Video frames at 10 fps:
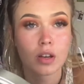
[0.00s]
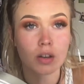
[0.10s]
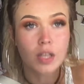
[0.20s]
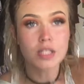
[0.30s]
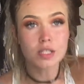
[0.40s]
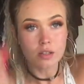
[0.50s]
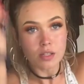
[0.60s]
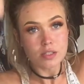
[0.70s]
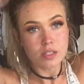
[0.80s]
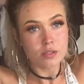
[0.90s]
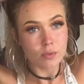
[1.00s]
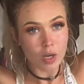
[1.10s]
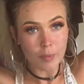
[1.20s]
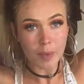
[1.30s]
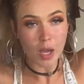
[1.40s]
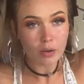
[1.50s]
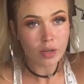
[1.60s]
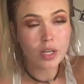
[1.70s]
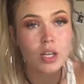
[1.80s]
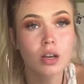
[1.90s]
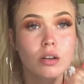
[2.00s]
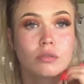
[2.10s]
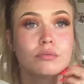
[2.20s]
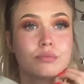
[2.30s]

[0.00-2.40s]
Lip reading: Okay, so this is where I'm at right now.